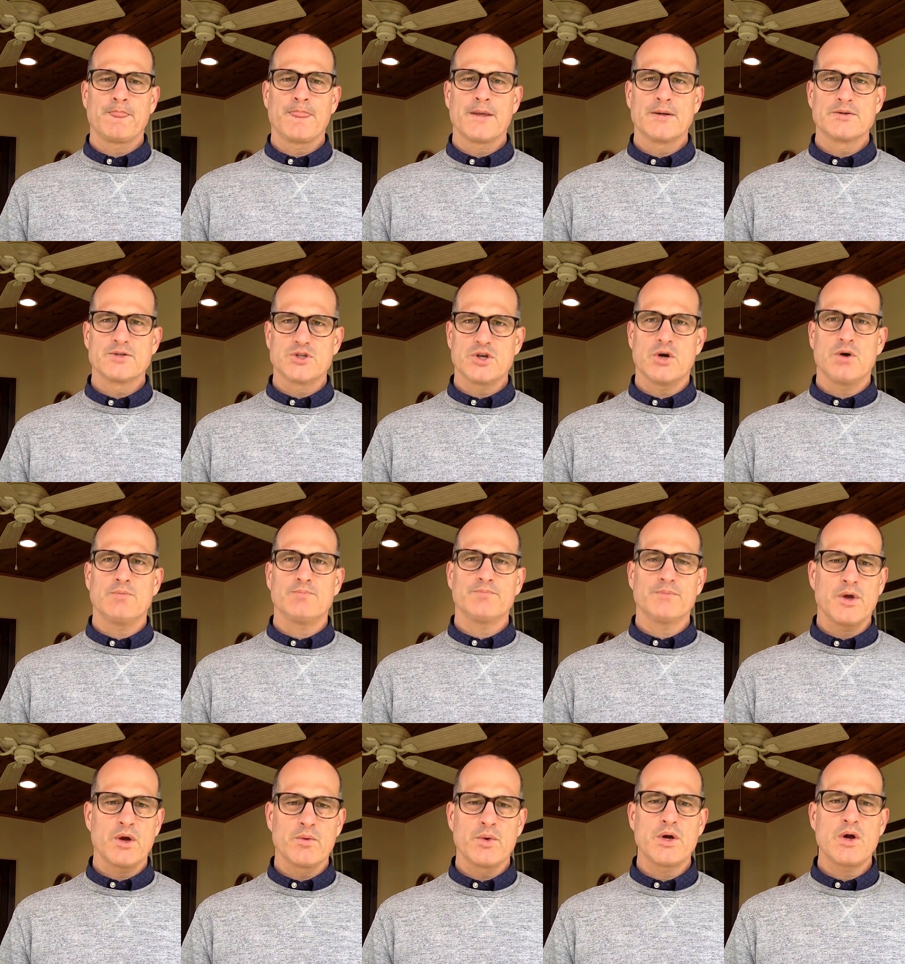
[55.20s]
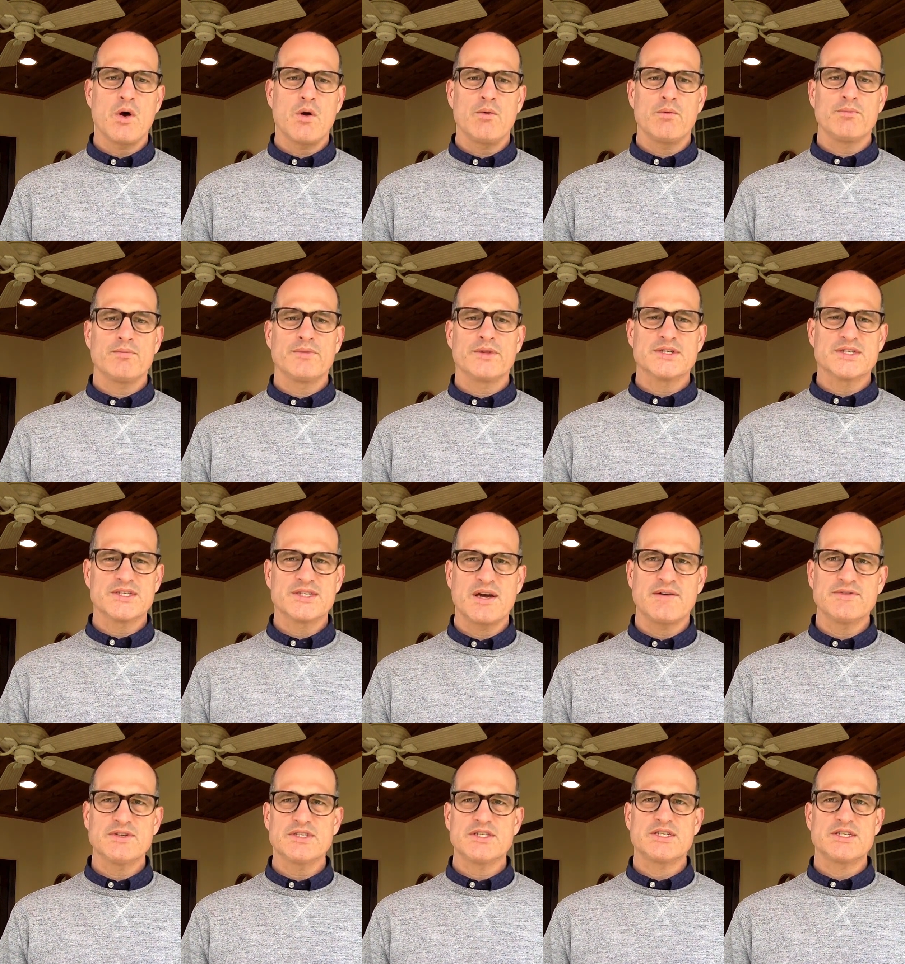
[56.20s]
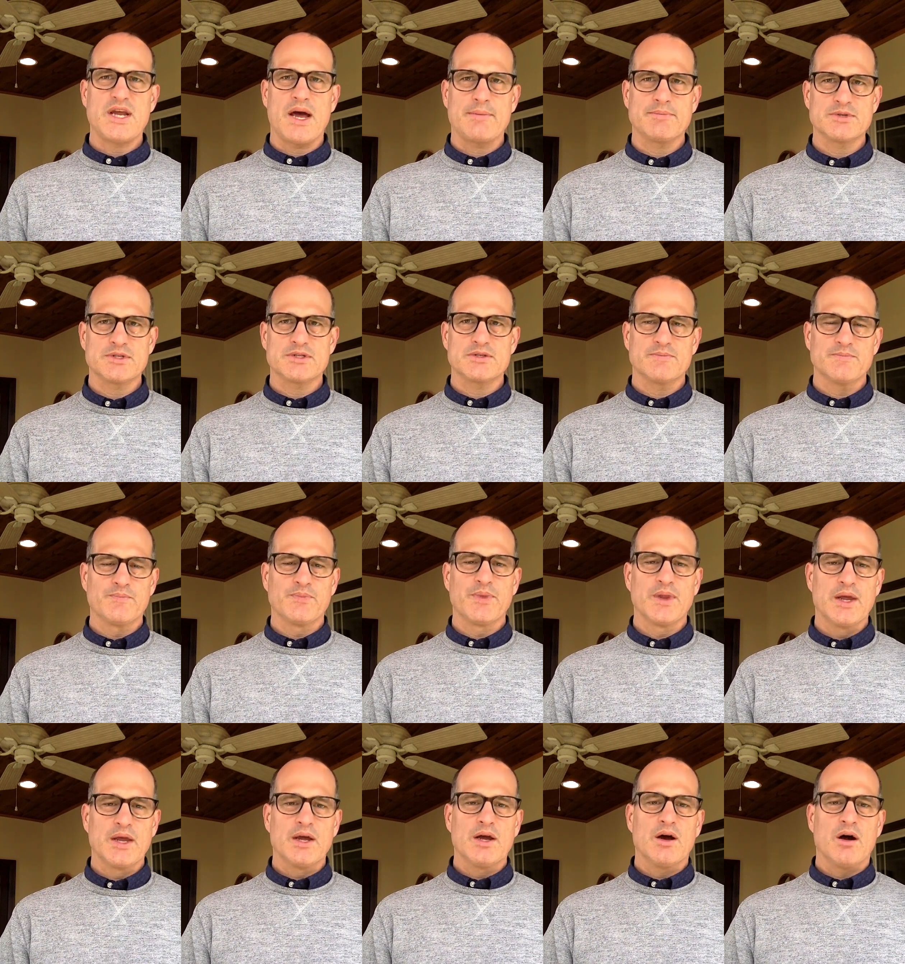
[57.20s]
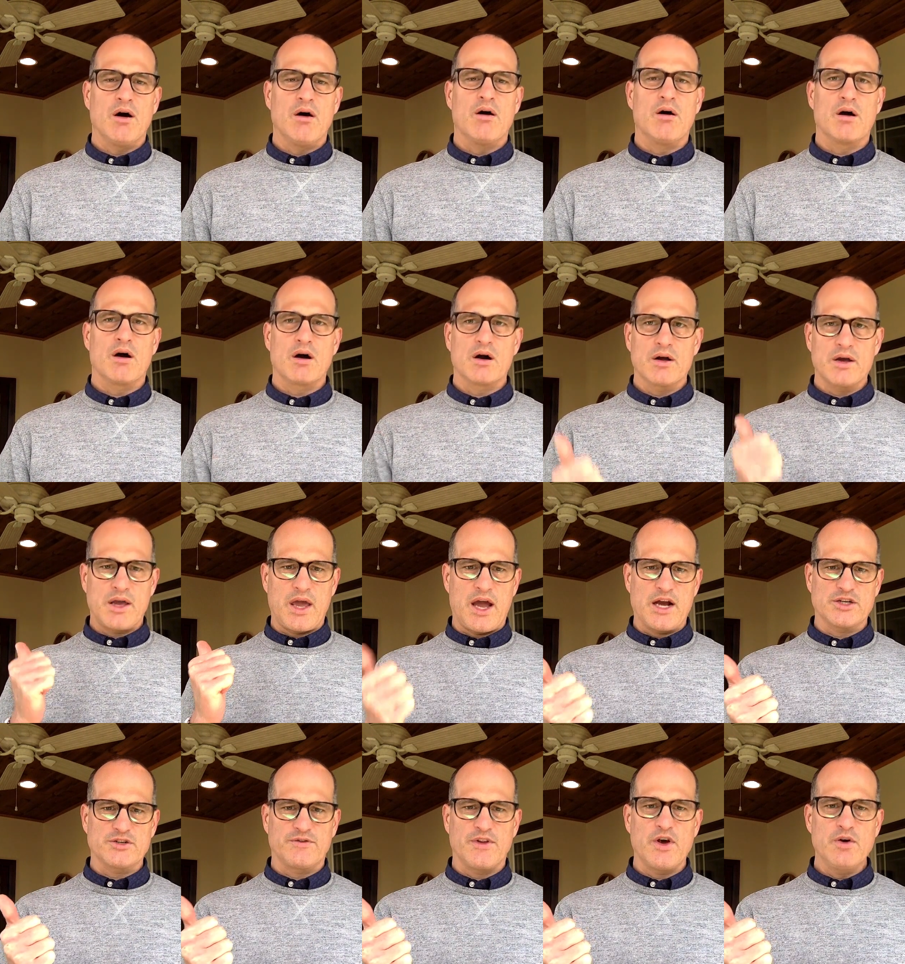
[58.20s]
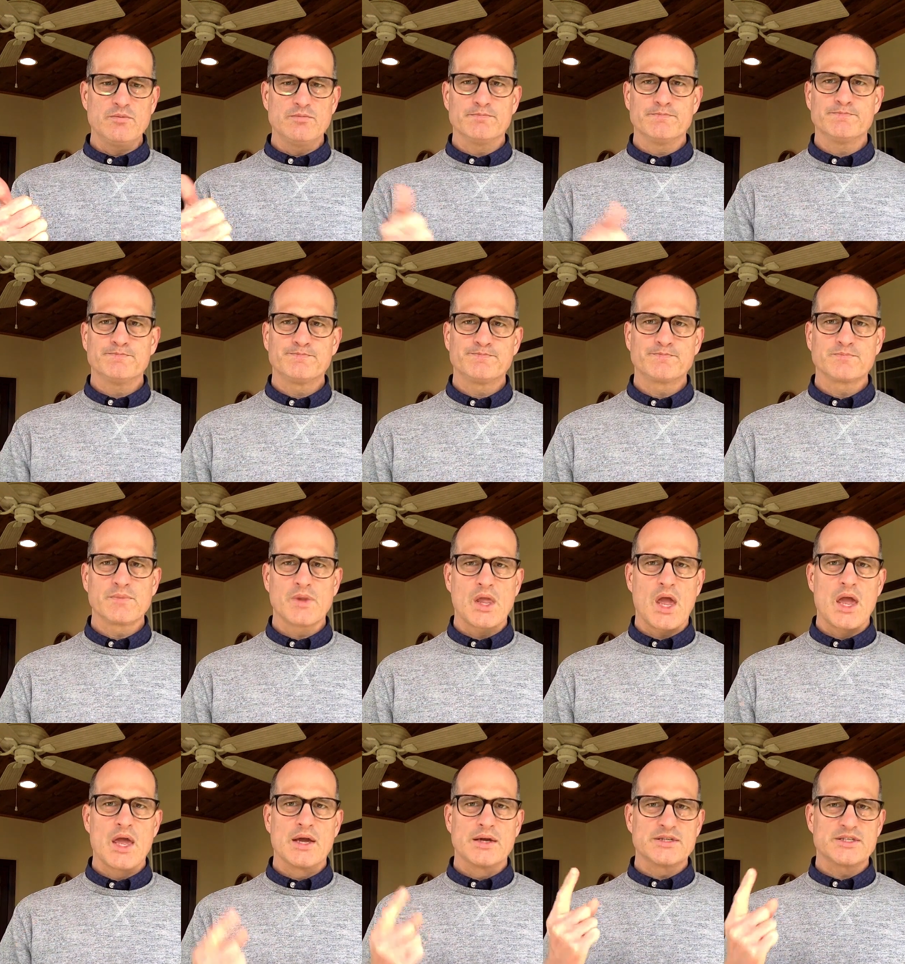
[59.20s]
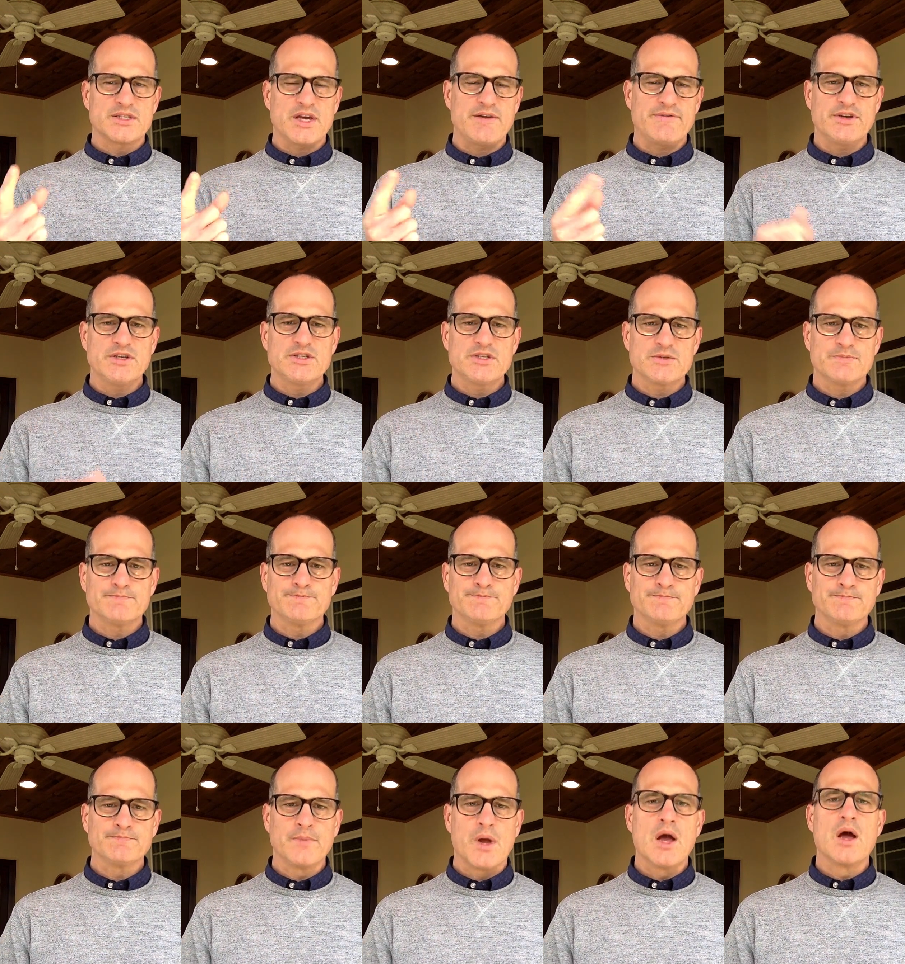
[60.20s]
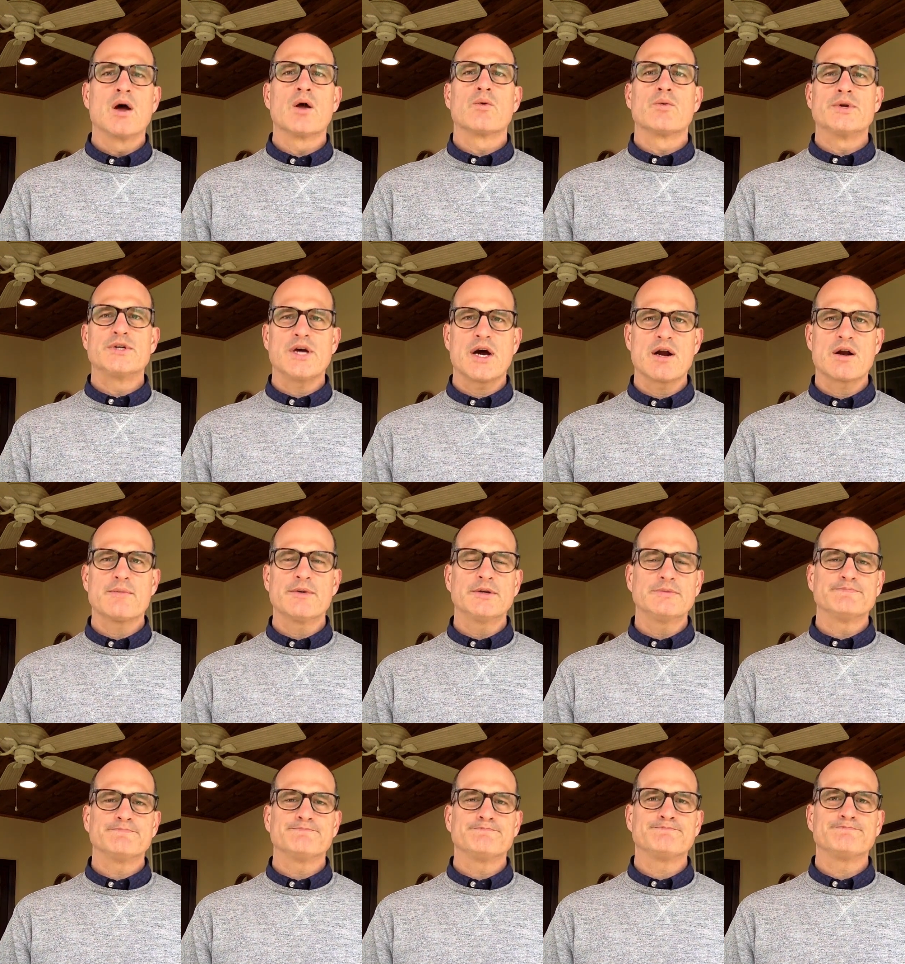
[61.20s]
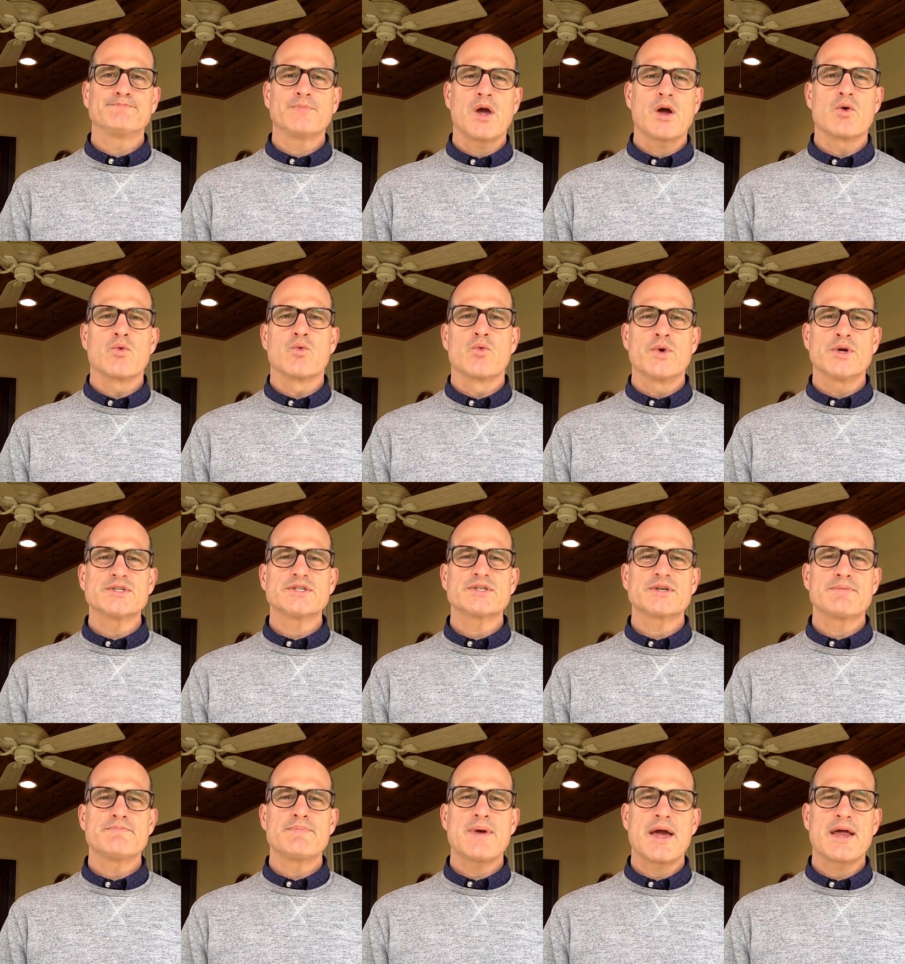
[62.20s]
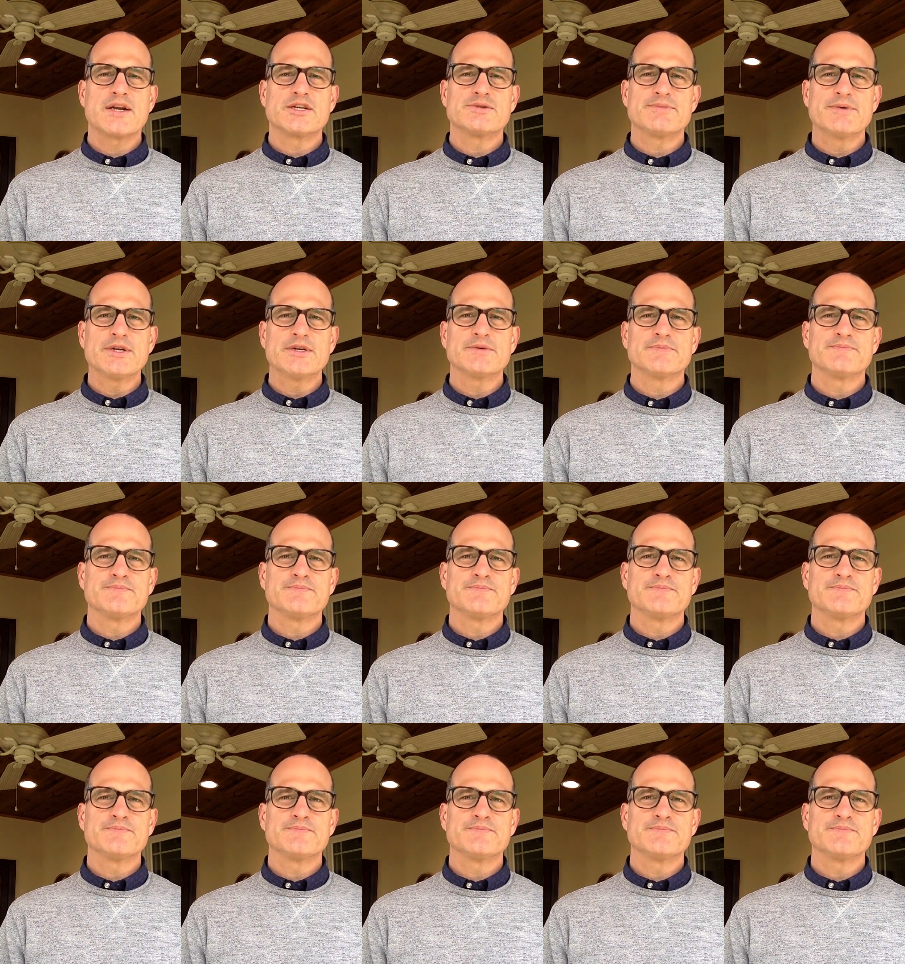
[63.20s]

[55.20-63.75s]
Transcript: So here we go. The 7 steps are cash flow, savings, retirement, risk management,